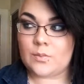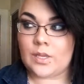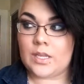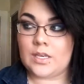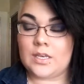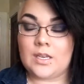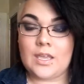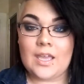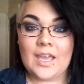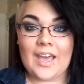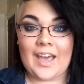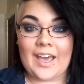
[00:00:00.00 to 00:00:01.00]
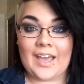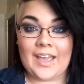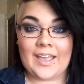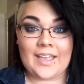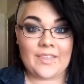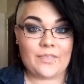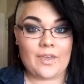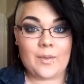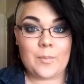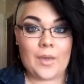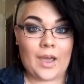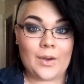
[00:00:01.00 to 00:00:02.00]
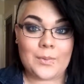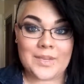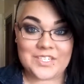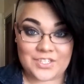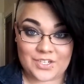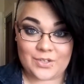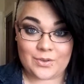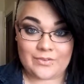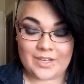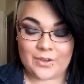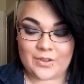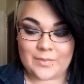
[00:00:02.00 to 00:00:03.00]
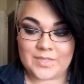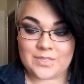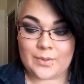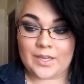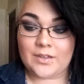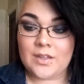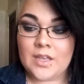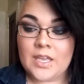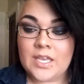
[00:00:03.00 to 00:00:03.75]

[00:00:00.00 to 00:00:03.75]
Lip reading: When I get them, I'll make sure to do a video on them as well.